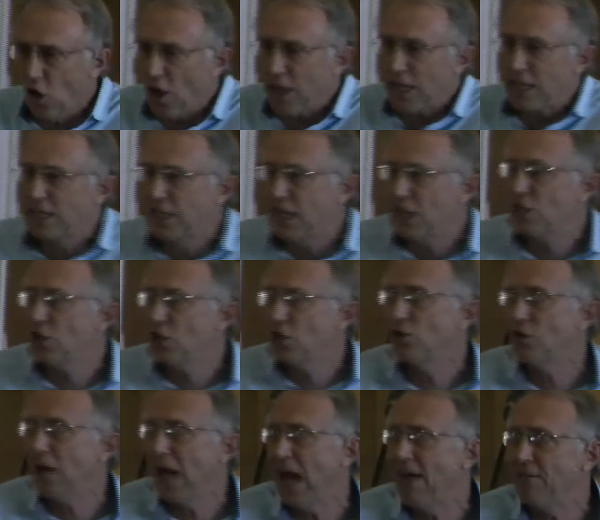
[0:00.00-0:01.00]
your
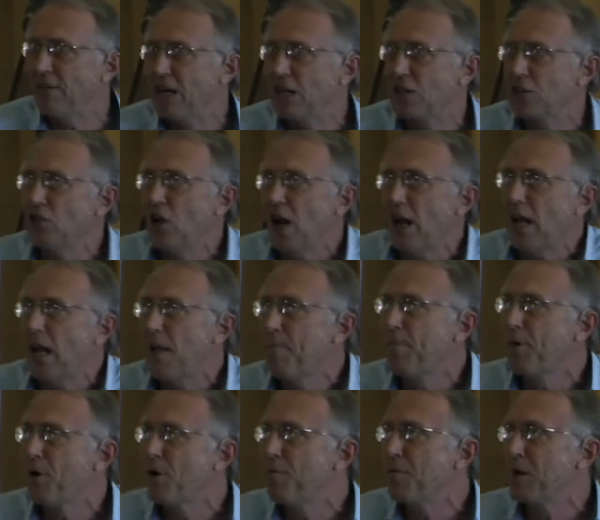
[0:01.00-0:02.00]
addition to heaven is not an
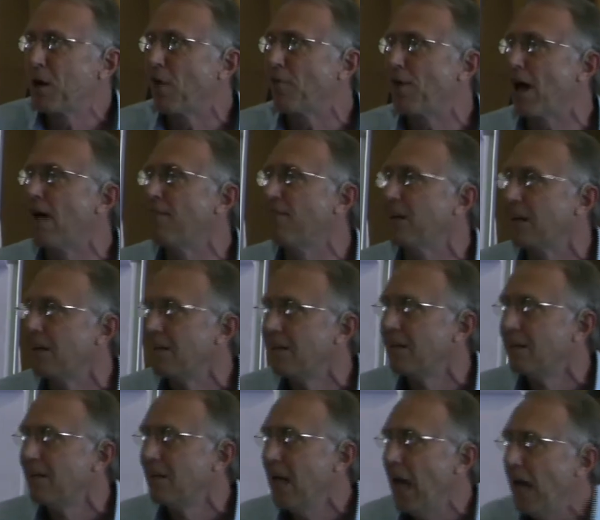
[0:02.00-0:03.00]
improvement of heaven.
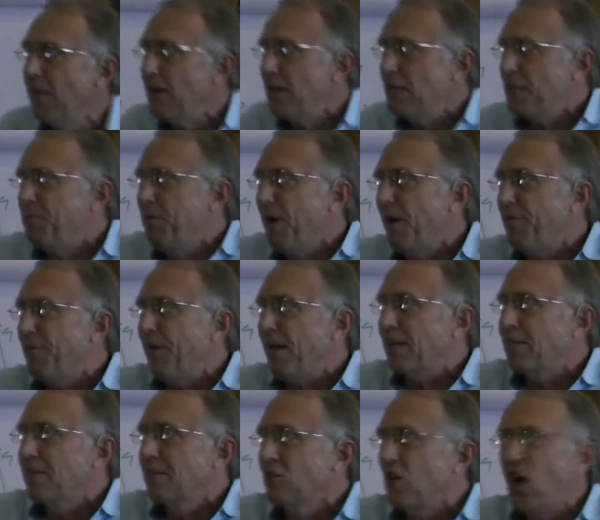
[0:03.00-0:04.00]
Heaven is
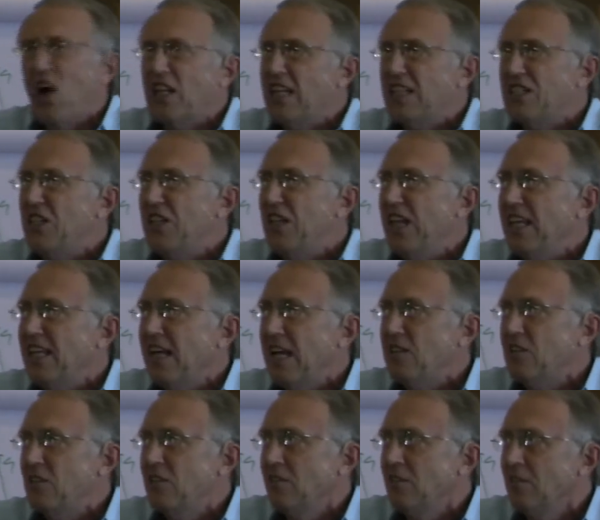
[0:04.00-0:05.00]
perfect. God doesn't need
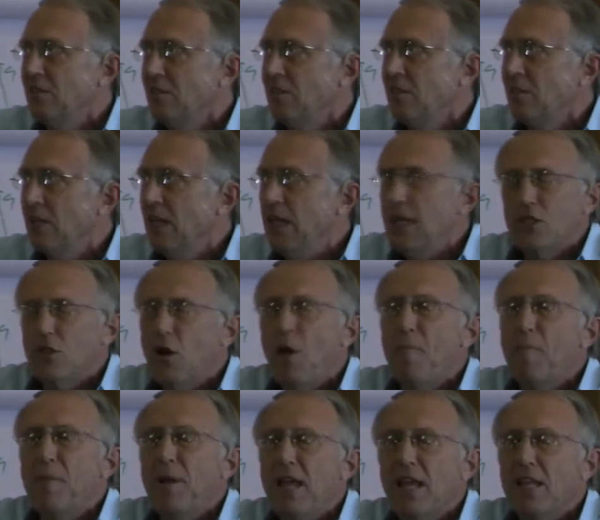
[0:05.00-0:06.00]
us. He's
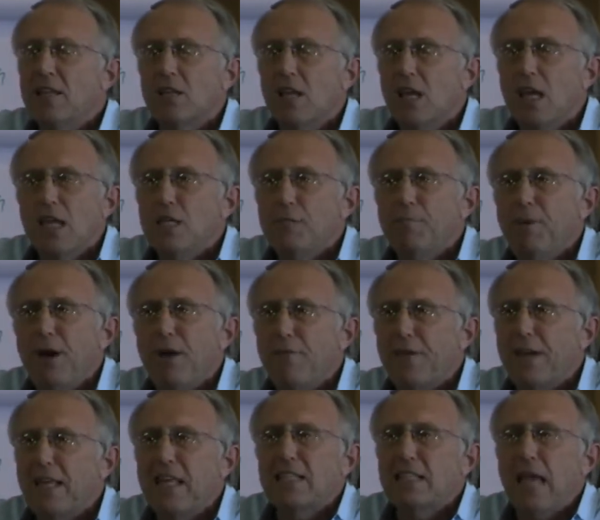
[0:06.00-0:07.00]
complete. He's
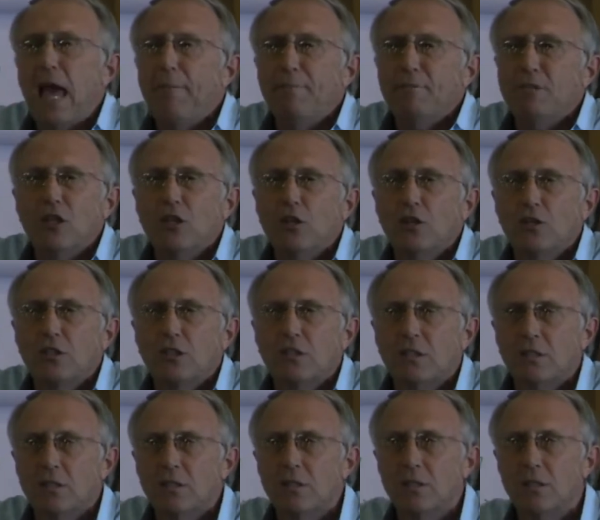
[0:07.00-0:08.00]
perfect. He's absolute.
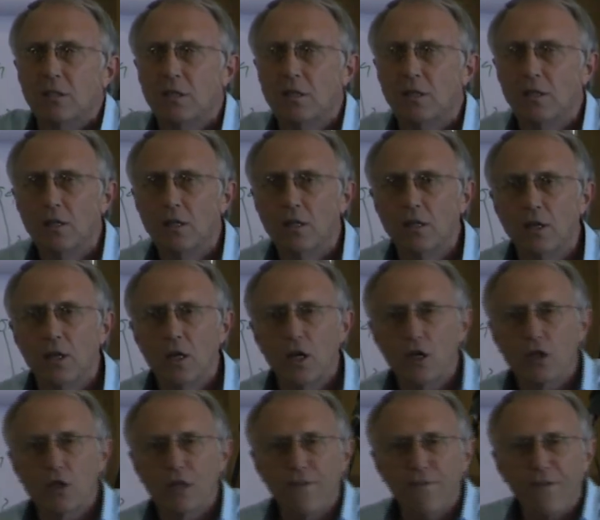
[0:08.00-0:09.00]

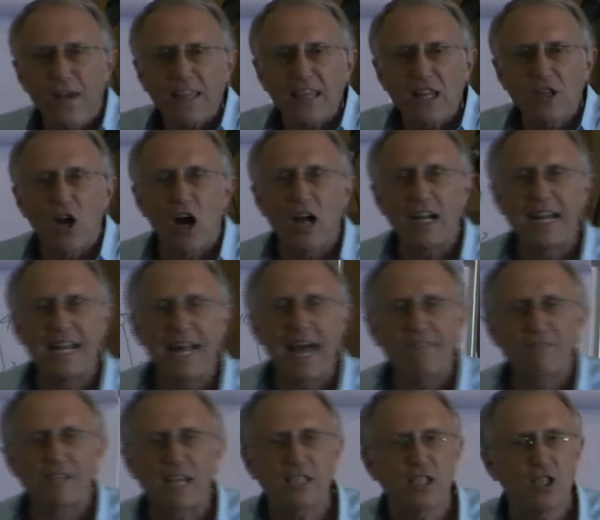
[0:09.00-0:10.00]
So the fact that God
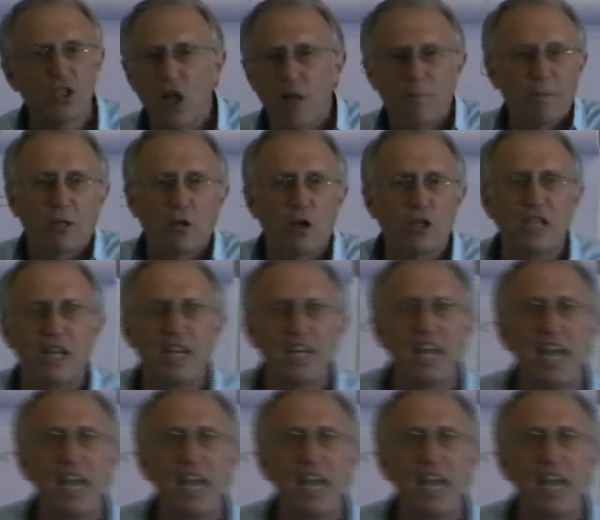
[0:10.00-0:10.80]
loves us is not because he